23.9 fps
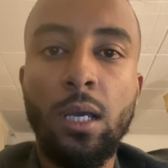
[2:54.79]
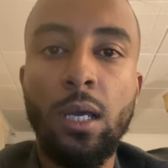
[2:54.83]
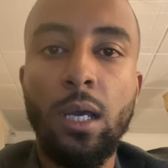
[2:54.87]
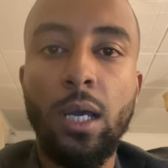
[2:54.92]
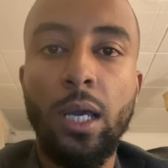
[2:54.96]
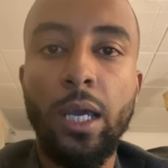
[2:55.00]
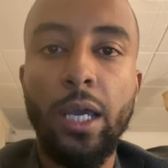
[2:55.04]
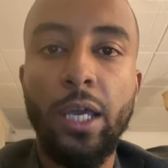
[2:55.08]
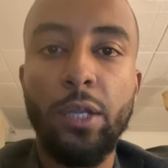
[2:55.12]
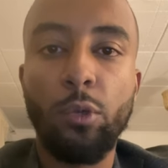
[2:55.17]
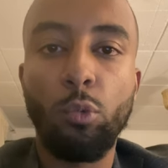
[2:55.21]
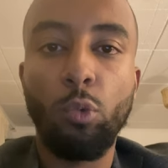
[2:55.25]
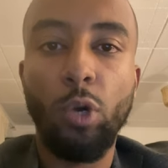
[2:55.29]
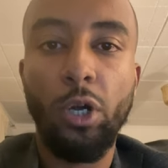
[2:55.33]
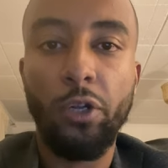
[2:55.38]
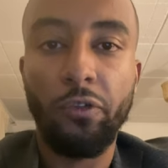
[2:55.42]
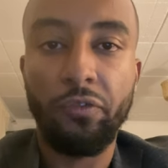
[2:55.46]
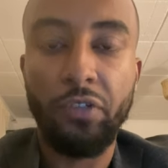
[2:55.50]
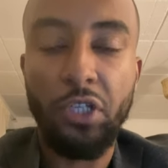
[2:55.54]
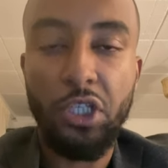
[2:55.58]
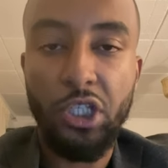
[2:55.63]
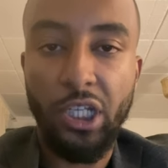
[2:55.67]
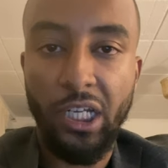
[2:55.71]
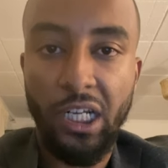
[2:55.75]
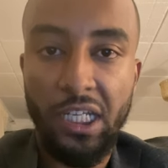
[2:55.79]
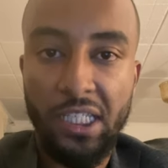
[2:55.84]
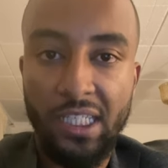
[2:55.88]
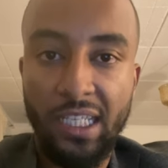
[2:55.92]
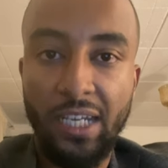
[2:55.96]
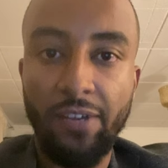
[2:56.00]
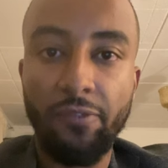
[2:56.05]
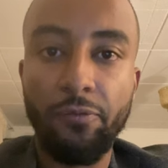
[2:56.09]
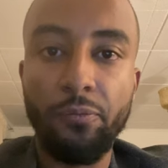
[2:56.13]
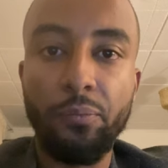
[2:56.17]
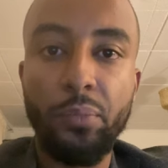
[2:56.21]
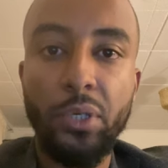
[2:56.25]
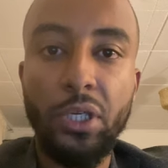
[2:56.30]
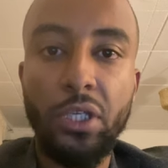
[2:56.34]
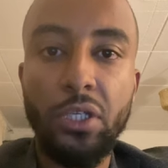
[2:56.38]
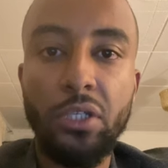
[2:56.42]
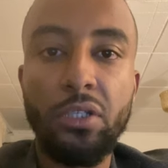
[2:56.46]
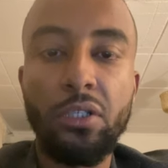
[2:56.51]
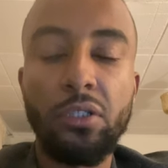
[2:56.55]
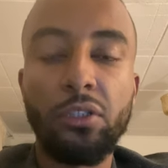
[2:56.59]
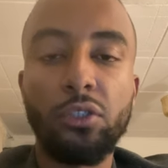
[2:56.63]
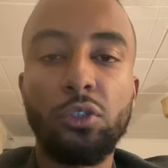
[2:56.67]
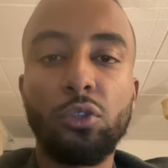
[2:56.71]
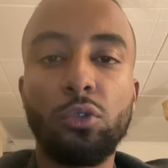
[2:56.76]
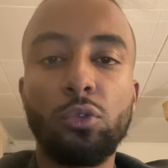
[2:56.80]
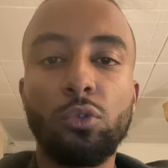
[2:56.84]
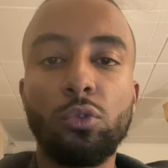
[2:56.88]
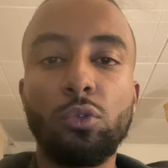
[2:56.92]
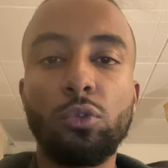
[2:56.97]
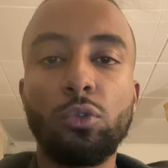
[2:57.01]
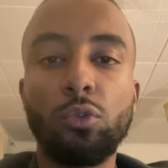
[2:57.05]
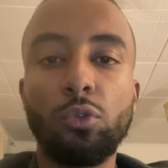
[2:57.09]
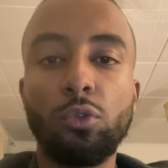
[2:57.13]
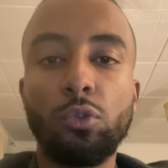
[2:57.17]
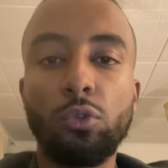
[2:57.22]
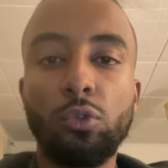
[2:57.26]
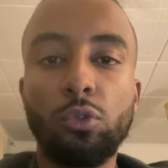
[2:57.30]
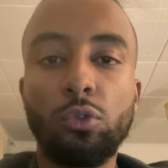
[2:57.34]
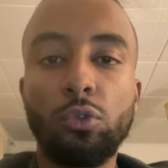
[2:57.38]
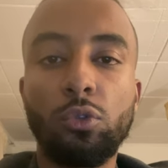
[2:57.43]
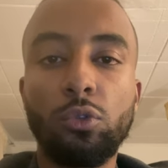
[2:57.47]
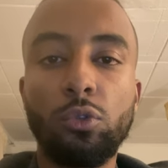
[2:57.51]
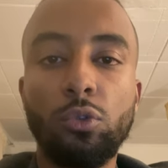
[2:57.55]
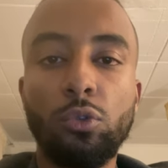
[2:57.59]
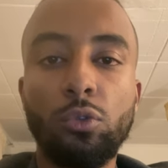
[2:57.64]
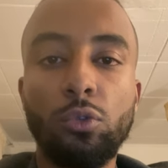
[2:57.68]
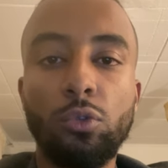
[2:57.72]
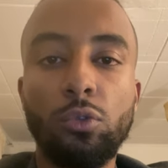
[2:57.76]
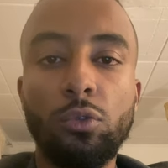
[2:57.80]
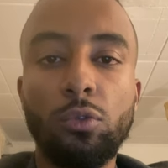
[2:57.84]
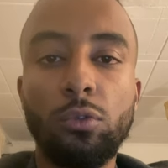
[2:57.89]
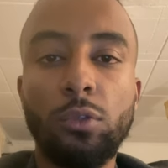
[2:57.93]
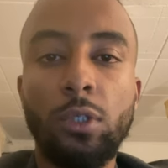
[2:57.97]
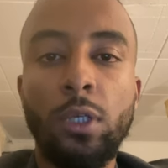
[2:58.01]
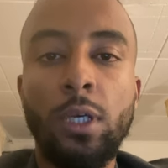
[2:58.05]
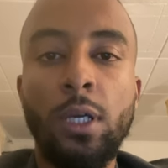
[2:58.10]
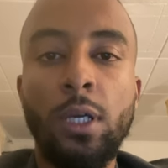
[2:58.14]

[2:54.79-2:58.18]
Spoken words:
And one of the challenges have been to